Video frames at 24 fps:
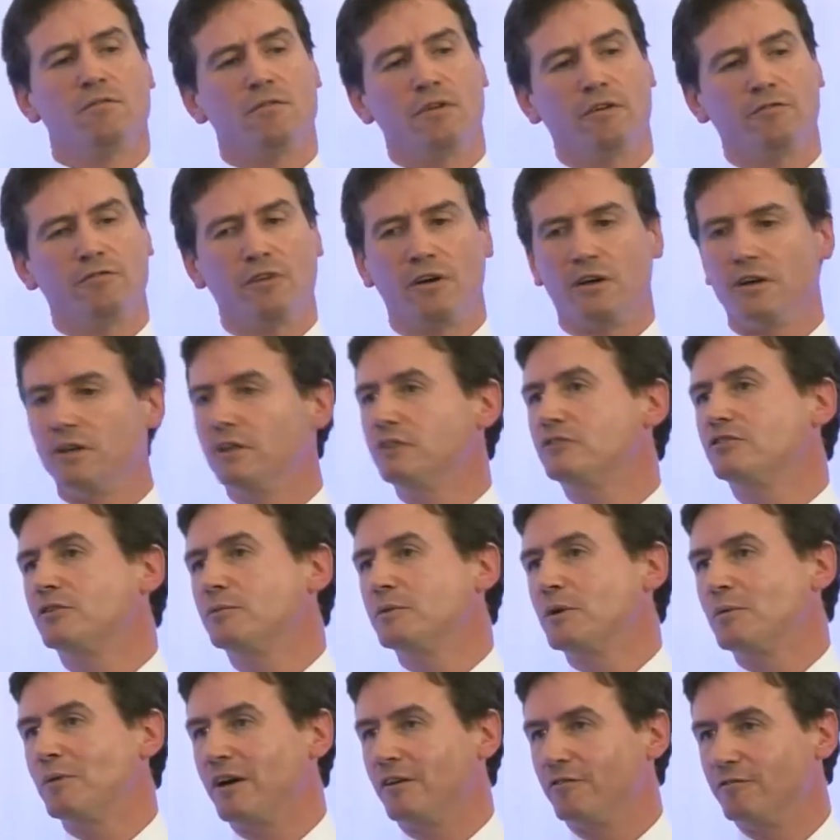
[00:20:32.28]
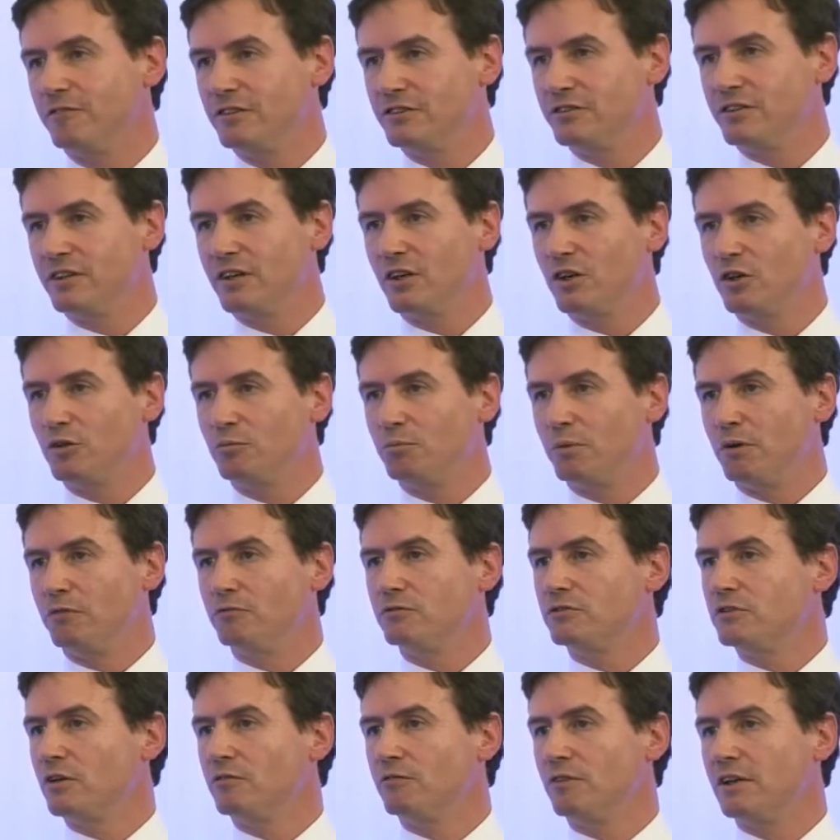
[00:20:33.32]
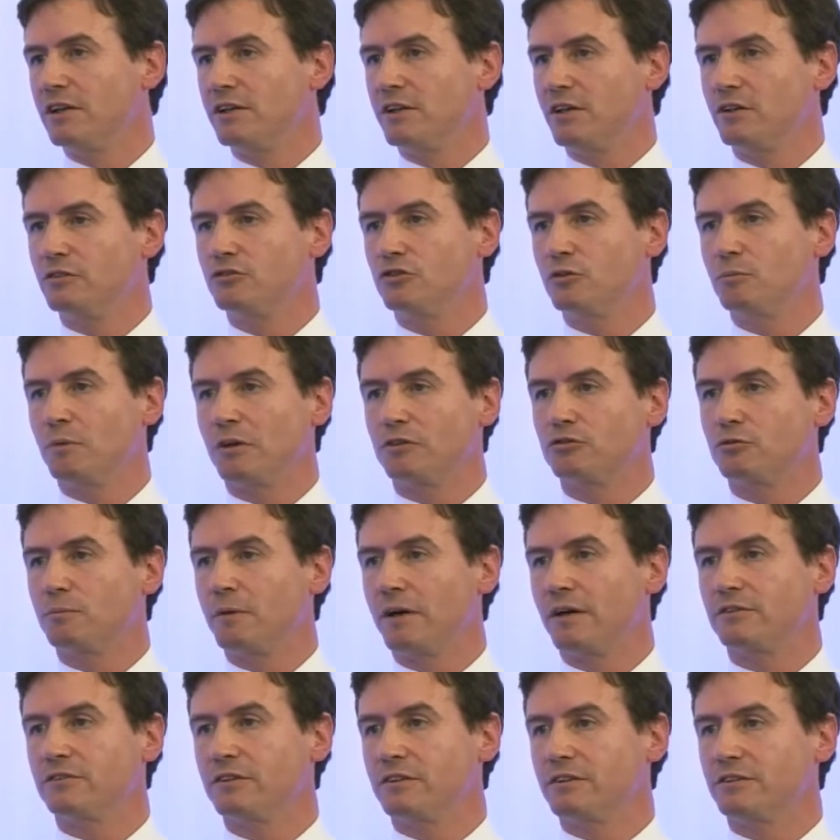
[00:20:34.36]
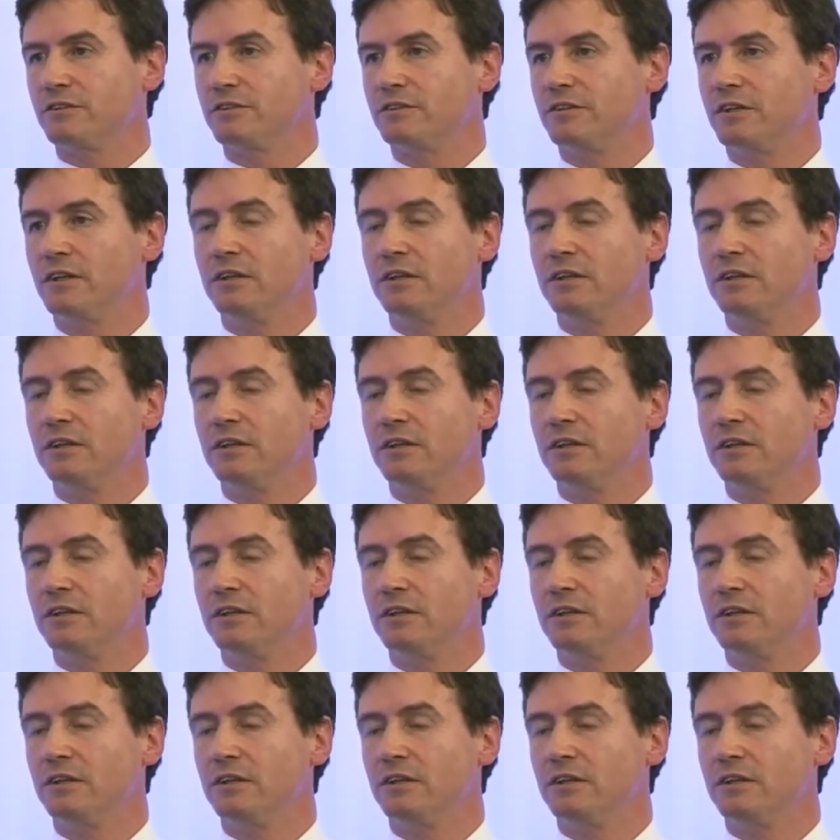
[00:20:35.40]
They've heard something about Visio but don't really know too much about it.